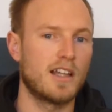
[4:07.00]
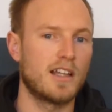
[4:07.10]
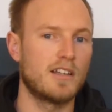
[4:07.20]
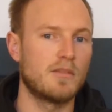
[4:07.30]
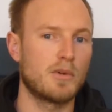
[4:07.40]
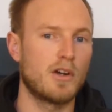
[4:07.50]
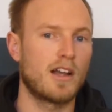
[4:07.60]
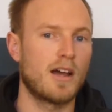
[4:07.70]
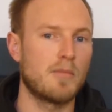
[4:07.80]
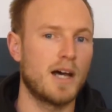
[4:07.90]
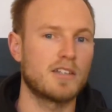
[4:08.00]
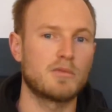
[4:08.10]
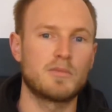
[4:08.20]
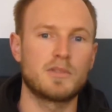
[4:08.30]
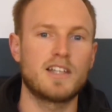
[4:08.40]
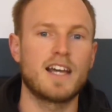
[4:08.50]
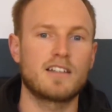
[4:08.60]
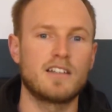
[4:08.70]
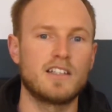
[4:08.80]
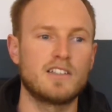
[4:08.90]
and program password protected
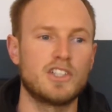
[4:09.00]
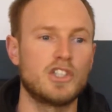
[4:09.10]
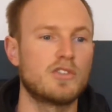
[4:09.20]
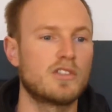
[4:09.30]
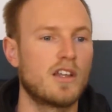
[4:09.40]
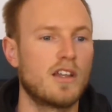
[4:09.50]
ECUs.